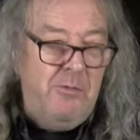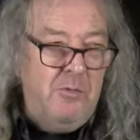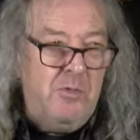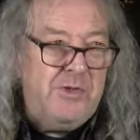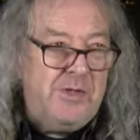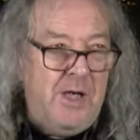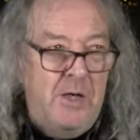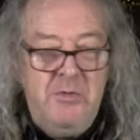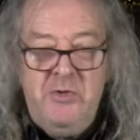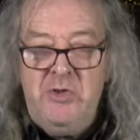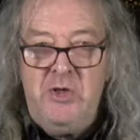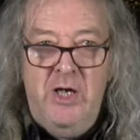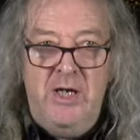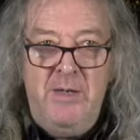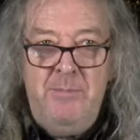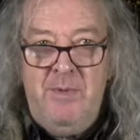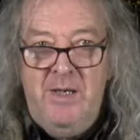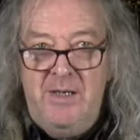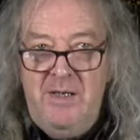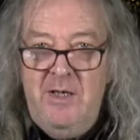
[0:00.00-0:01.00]
all so
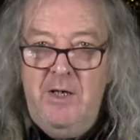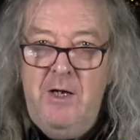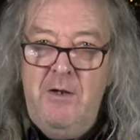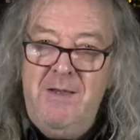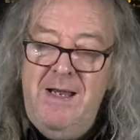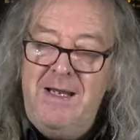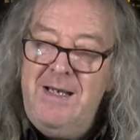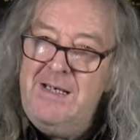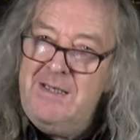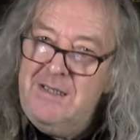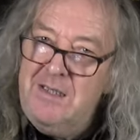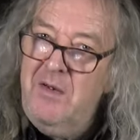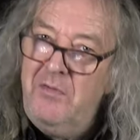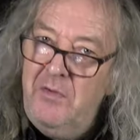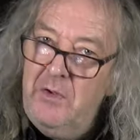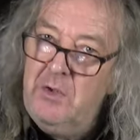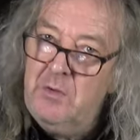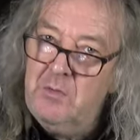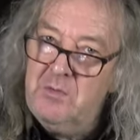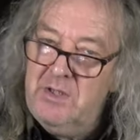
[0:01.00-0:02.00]
cheap that, you know, they, it's
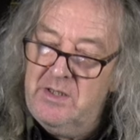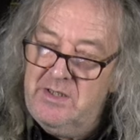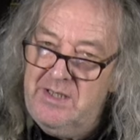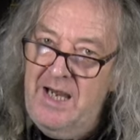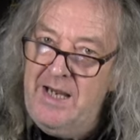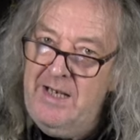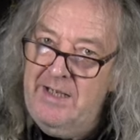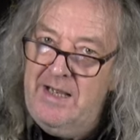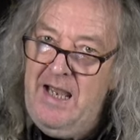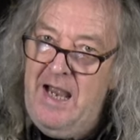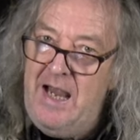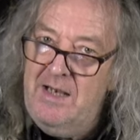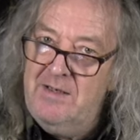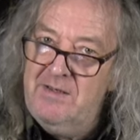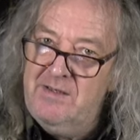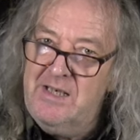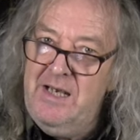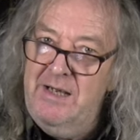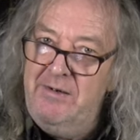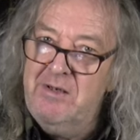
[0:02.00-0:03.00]
difficult to take that
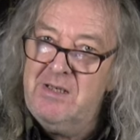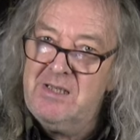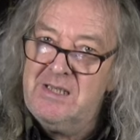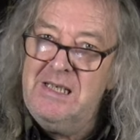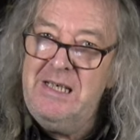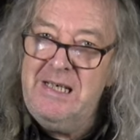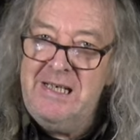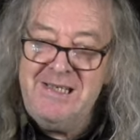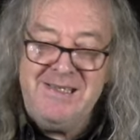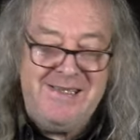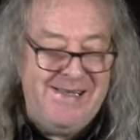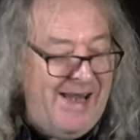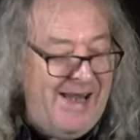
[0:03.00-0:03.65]
seriously, isn't